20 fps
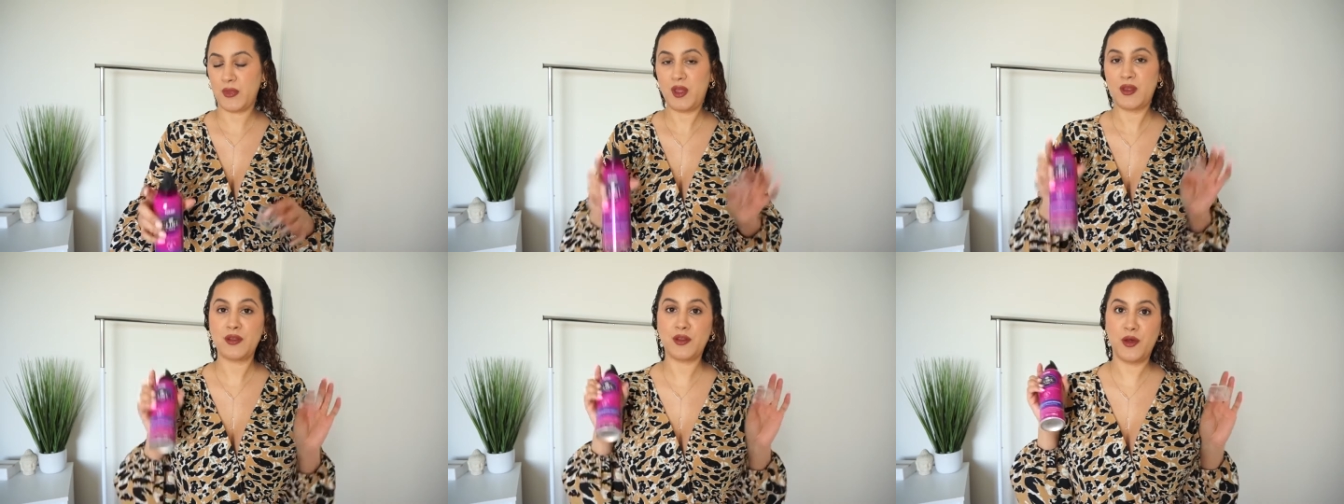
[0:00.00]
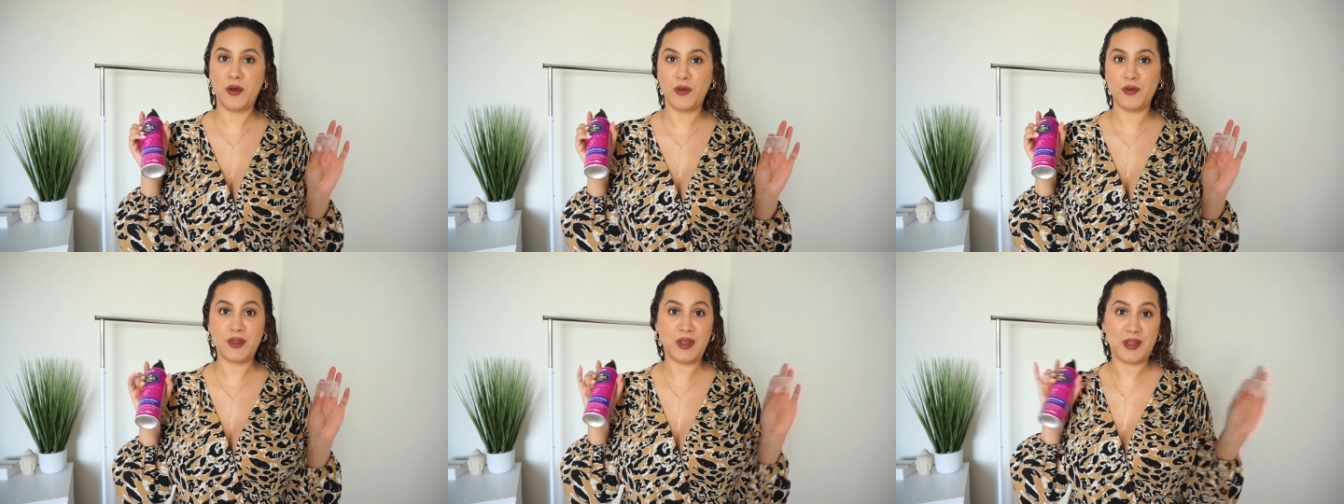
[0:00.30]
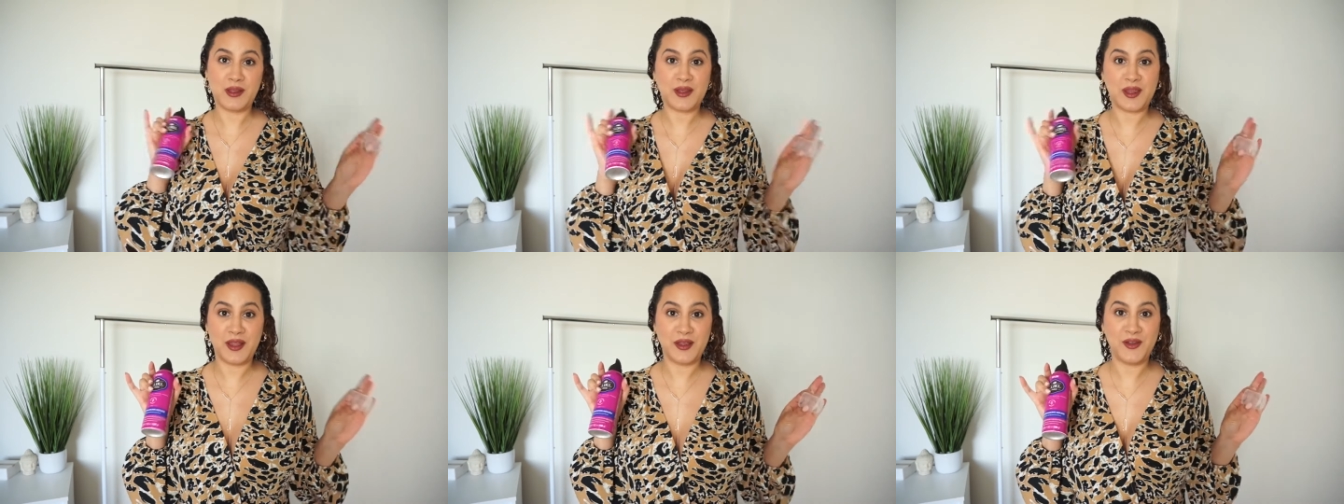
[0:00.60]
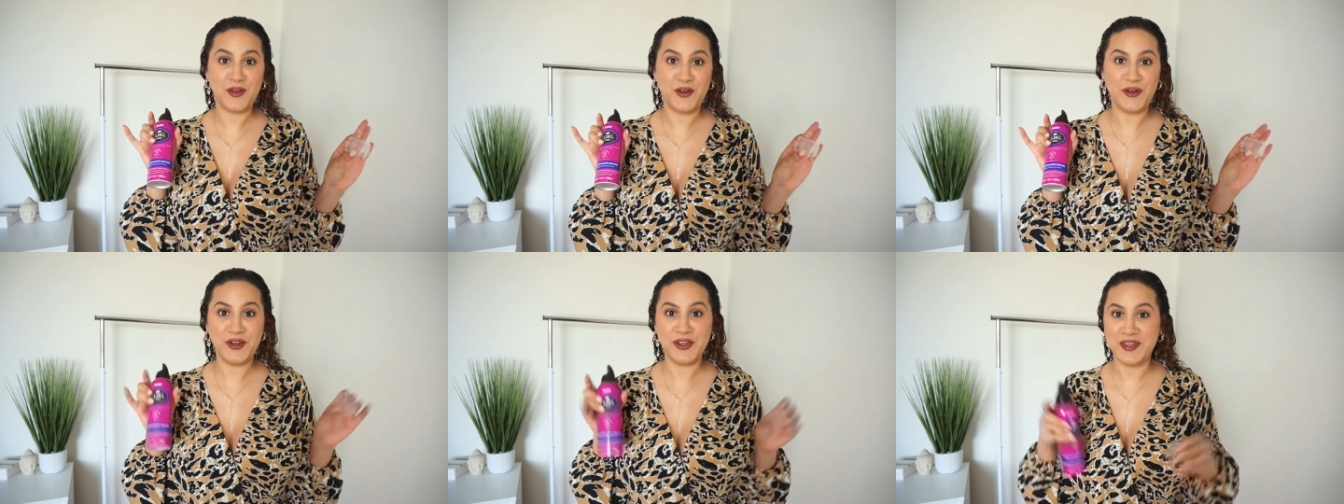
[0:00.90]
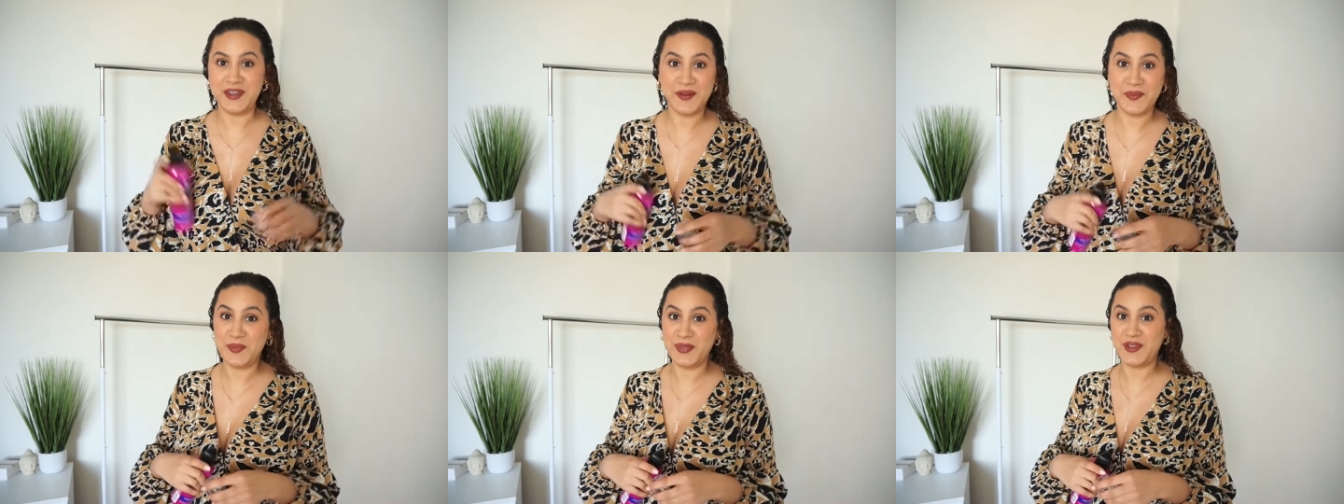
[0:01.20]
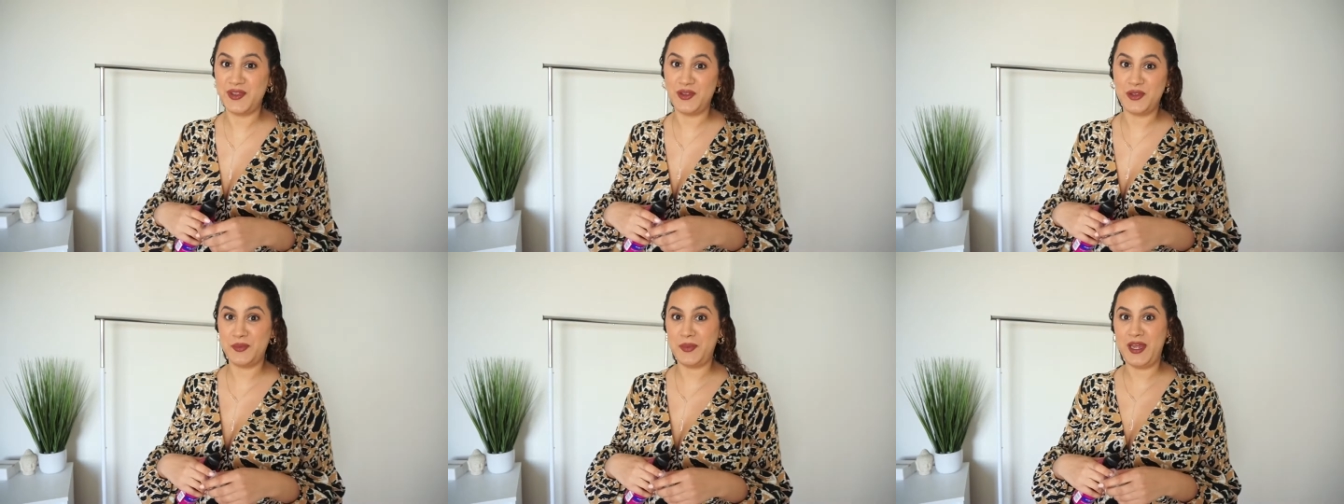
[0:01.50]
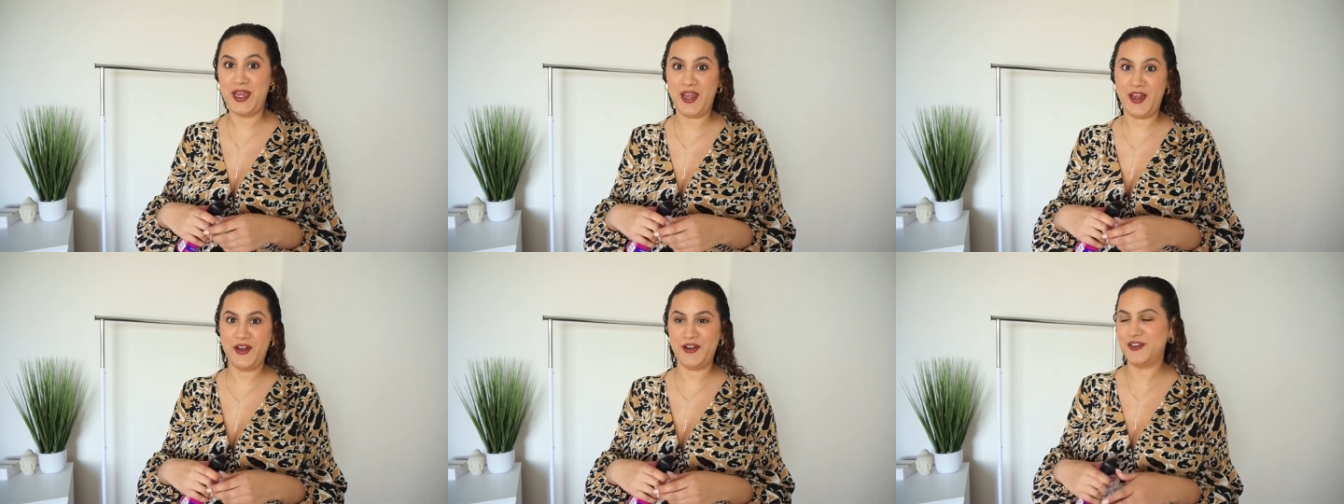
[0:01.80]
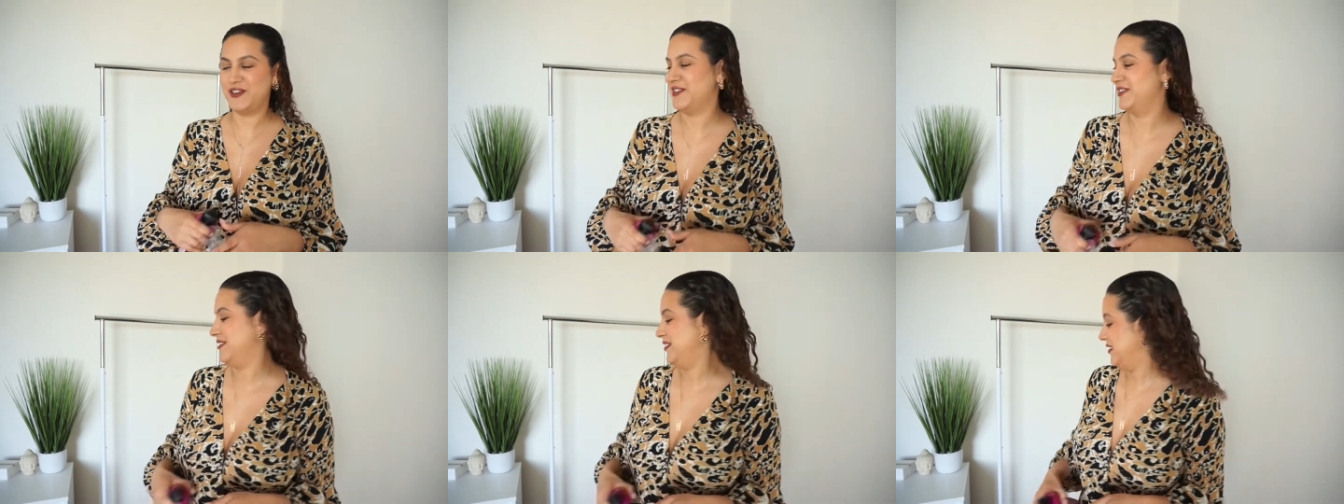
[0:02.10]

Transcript: so let's get started and put this in my hair.